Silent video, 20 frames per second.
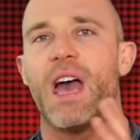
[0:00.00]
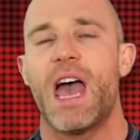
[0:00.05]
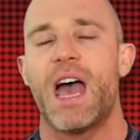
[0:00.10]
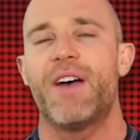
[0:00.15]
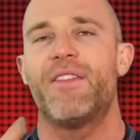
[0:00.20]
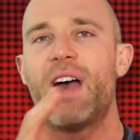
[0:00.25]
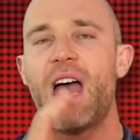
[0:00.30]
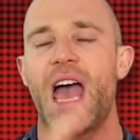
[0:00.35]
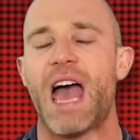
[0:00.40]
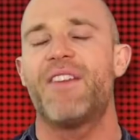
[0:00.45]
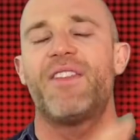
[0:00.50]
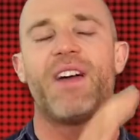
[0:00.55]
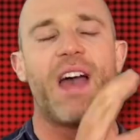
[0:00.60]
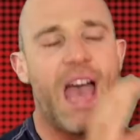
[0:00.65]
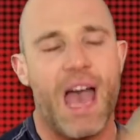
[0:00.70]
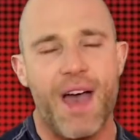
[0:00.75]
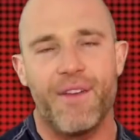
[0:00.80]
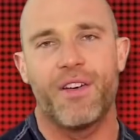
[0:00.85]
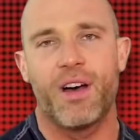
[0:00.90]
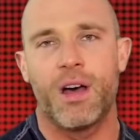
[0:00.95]
ever, ever,
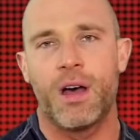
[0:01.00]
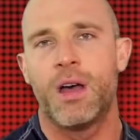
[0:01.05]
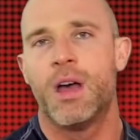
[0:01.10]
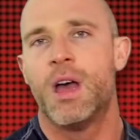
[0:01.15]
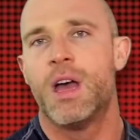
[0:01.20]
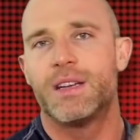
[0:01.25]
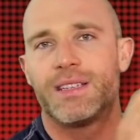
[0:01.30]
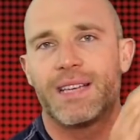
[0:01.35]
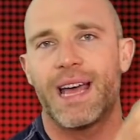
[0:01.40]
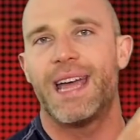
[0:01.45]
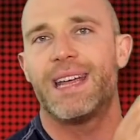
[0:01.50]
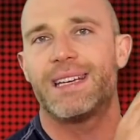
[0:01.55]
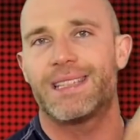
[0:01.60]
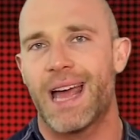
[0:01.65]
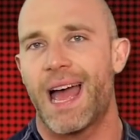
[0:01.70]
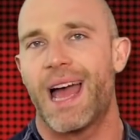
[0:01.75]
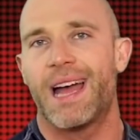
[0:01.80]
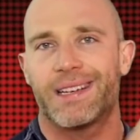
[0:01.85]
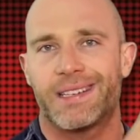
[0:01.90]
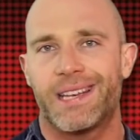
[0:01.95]
ever Take
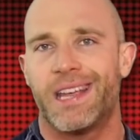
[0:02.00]
tag